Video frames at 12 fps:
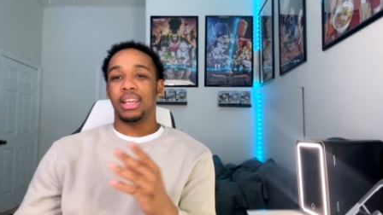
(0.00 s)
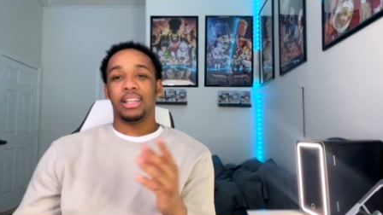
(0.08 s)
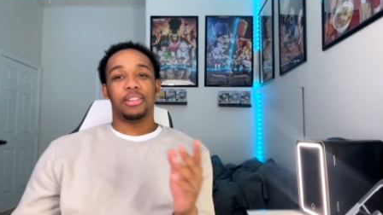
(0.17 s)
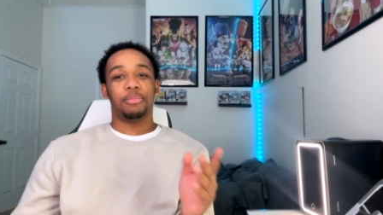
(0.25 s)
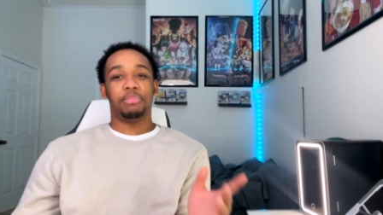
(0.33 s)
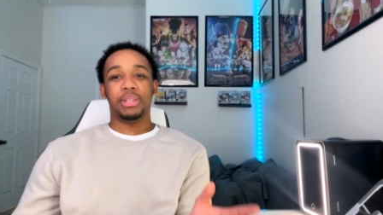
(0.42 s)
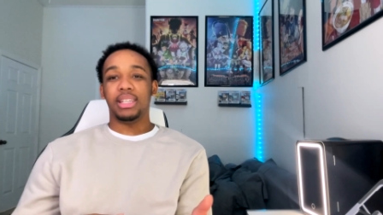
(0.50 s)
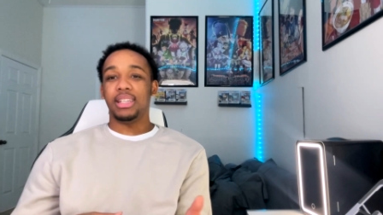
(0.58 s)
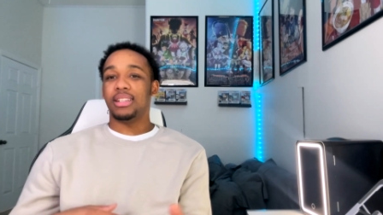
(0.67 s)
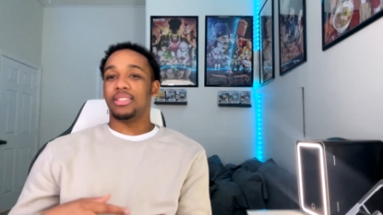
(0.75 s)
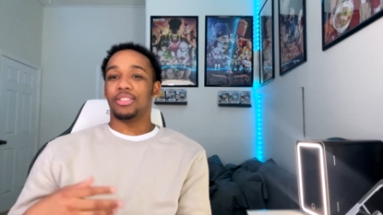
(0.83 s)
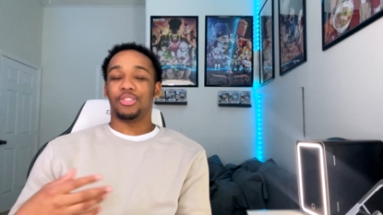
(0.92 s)
the
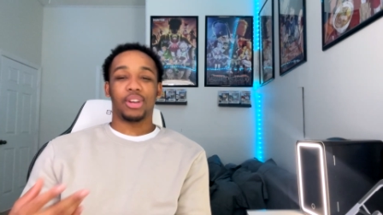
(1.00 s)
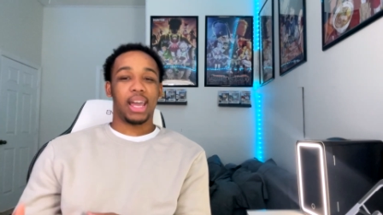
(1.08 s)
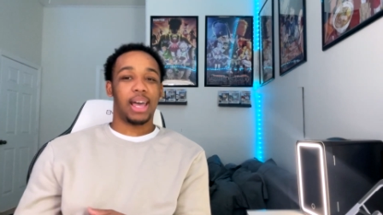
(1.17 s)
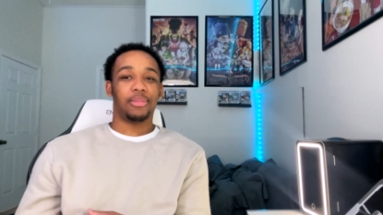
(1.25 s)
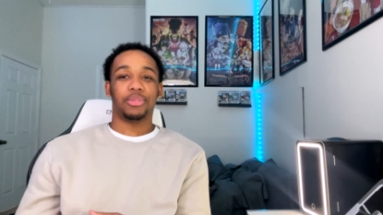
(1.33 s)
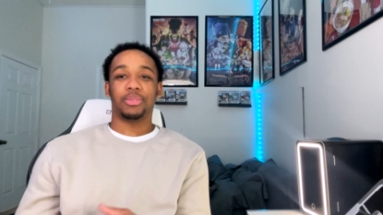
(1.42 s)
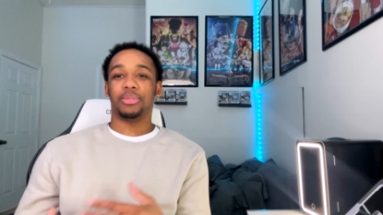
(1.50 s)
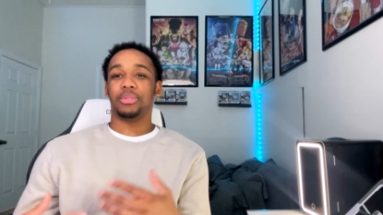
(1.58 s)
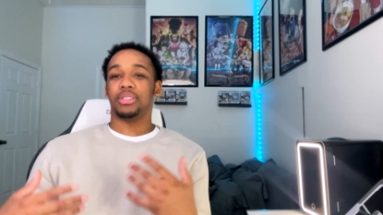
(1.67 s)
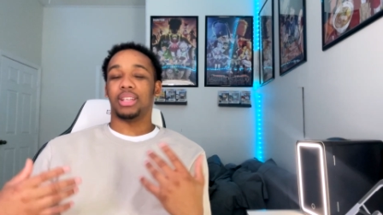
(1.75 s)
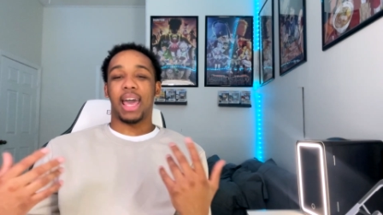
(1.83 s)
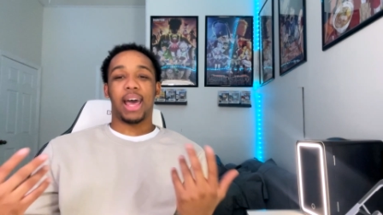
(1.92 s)
beats, the
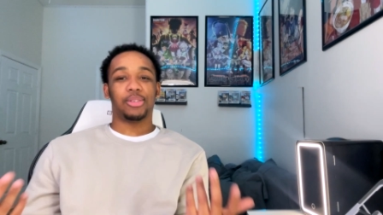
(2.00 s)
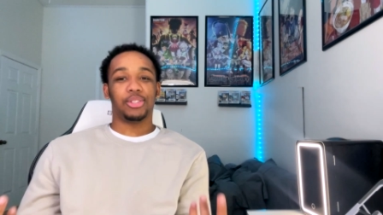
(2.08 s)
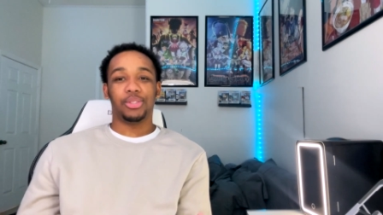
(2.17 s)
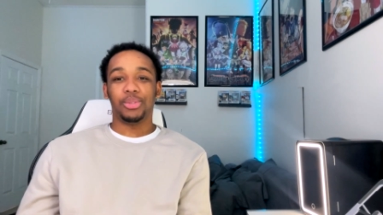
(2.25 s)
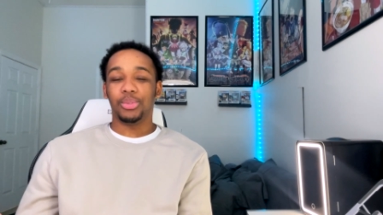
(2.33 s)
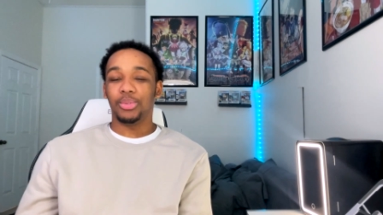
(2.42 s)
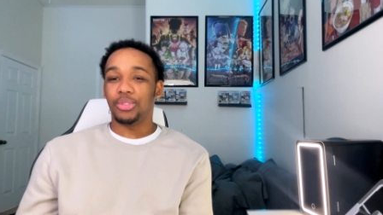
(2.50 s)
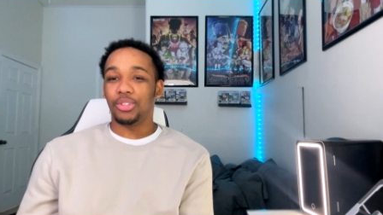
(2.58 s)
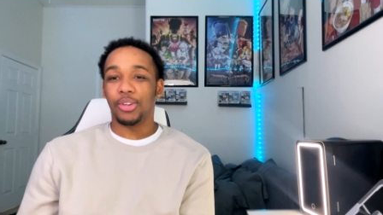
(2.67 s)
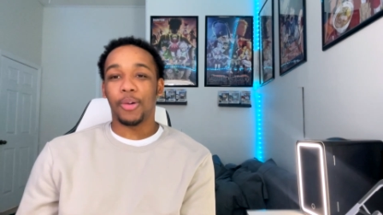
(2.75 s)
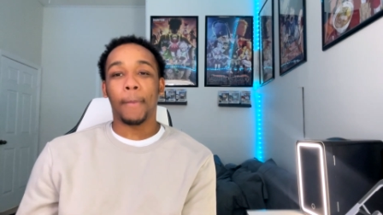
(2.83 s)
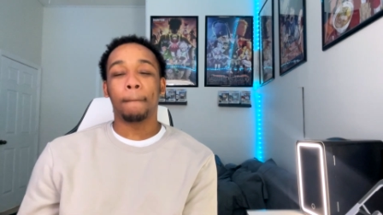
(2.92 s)
travels, the how-tos, you know.